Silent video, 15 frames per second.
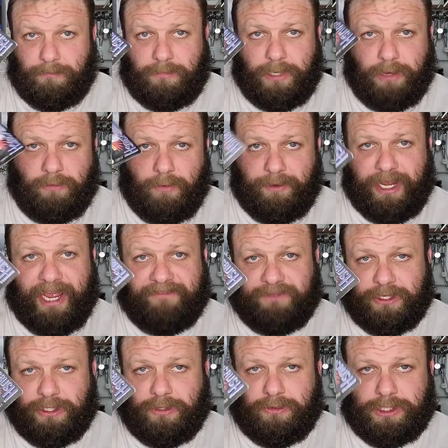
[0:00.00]
And what we have to
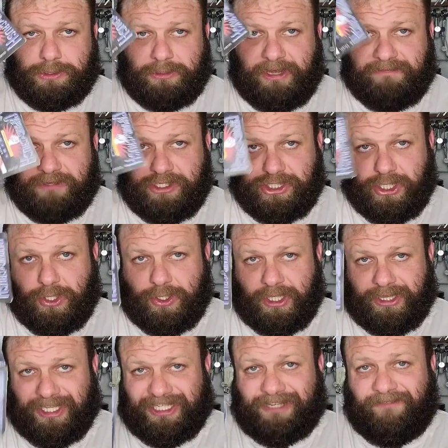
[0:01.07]
do is we have to show
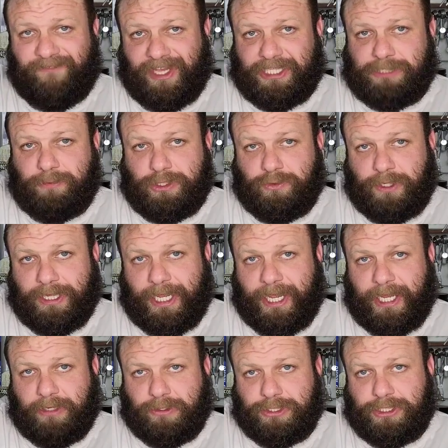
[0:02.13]
that this fits between the
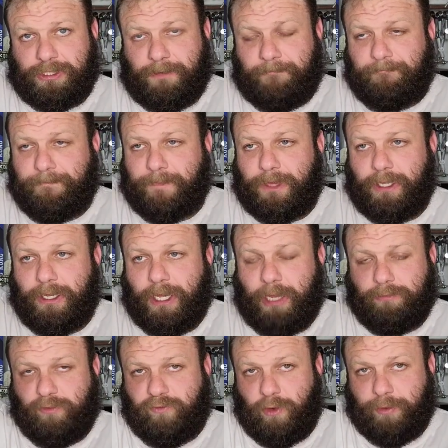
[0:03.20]
handles
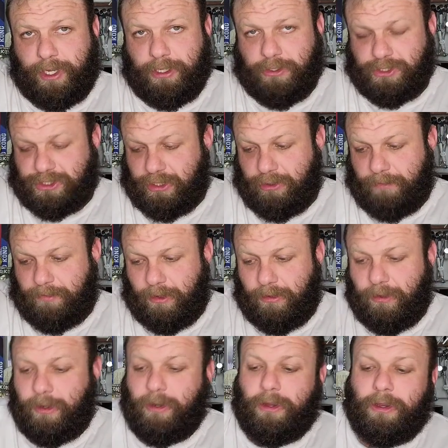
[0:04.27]
before we close the gripper.
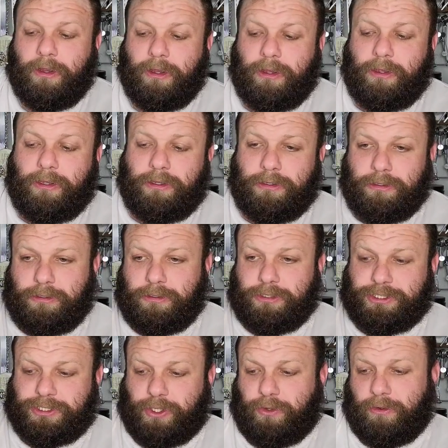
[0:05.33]

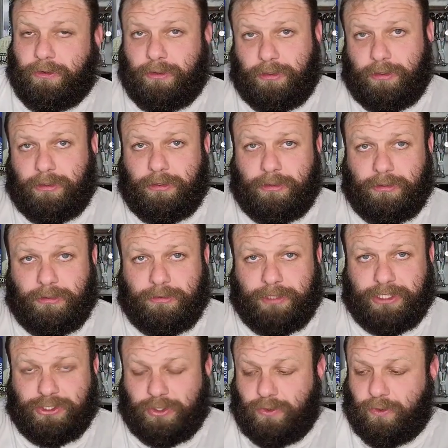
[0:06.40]
So
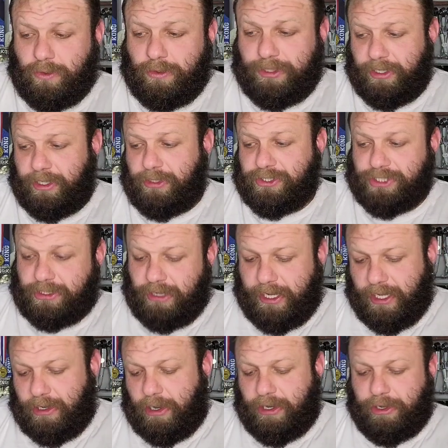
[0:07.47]
these are cool. use a
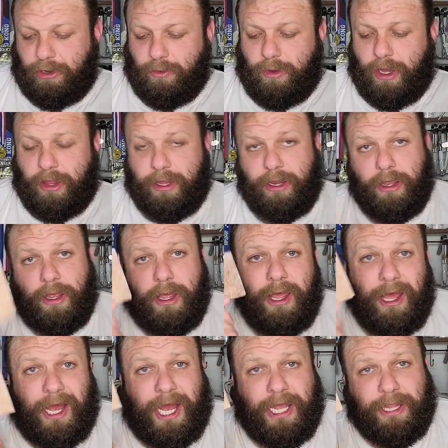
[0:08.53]
credit card in your wallet.
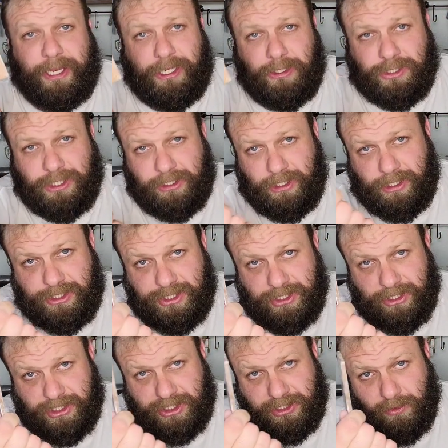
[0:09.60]
I like using this.
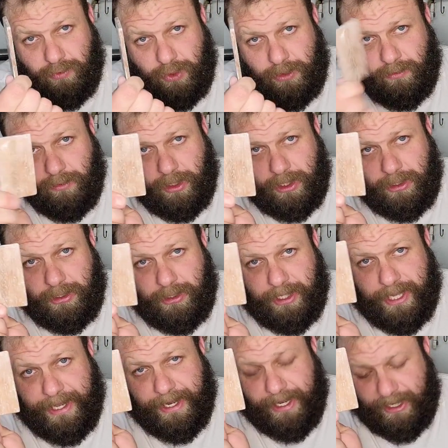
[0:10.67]
This is a wooden one
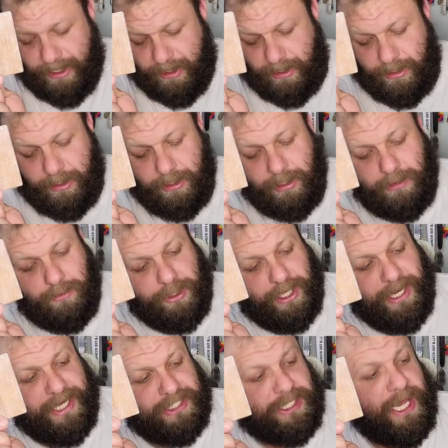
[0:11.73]
that a really
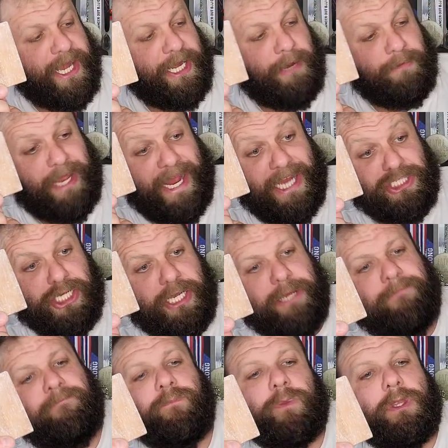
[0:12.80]
nice guy named AJ
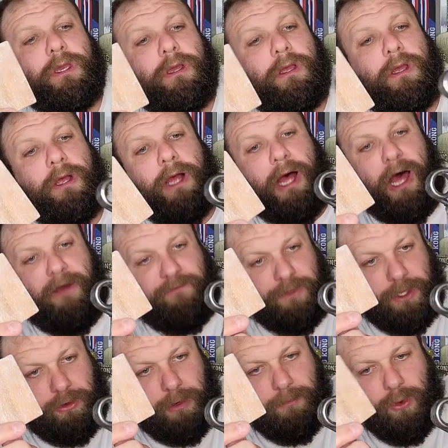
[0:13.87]
from
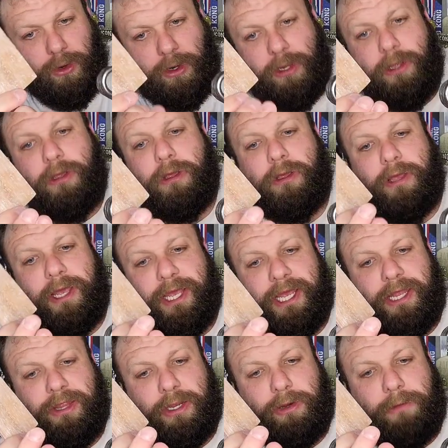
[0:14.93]
the Grip Board
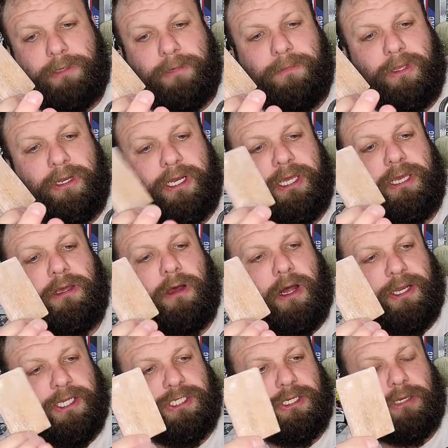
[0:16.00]
and the Grip community on
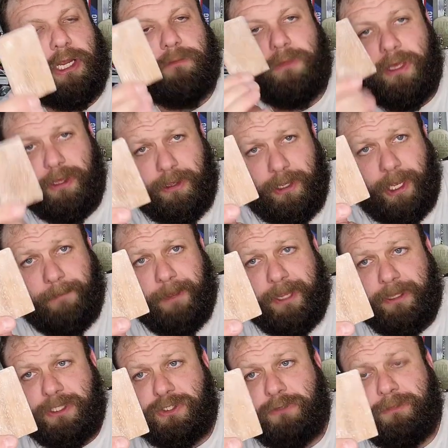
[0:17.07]
Instagram. He made
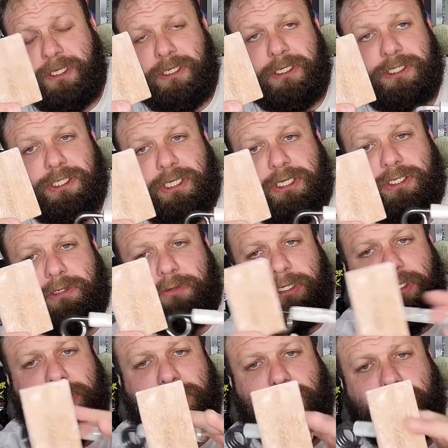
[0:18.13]
this for me, sent it to me.
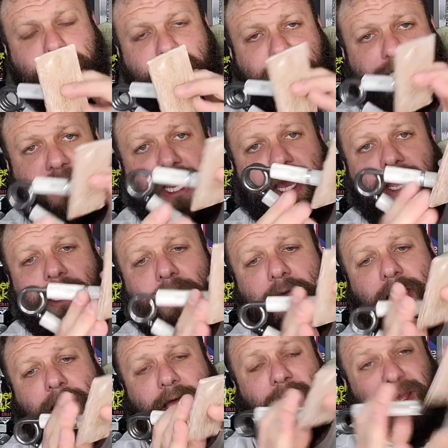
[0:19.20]
Super nice guy.
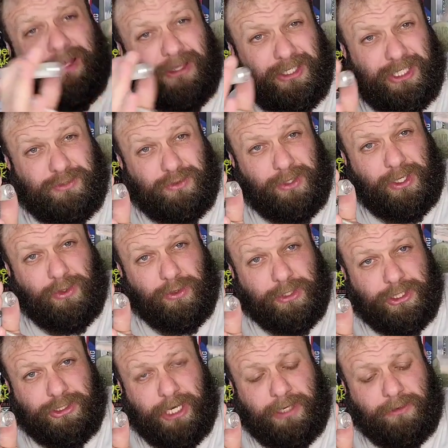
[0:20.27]
This is really cool to
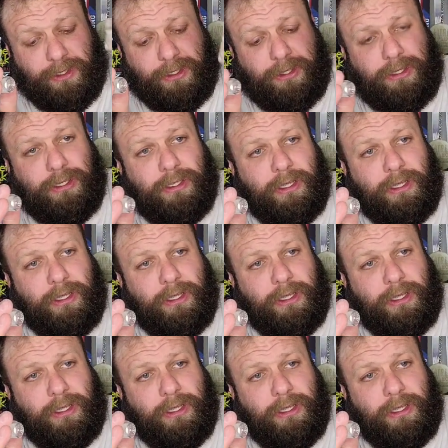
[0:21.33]
train with.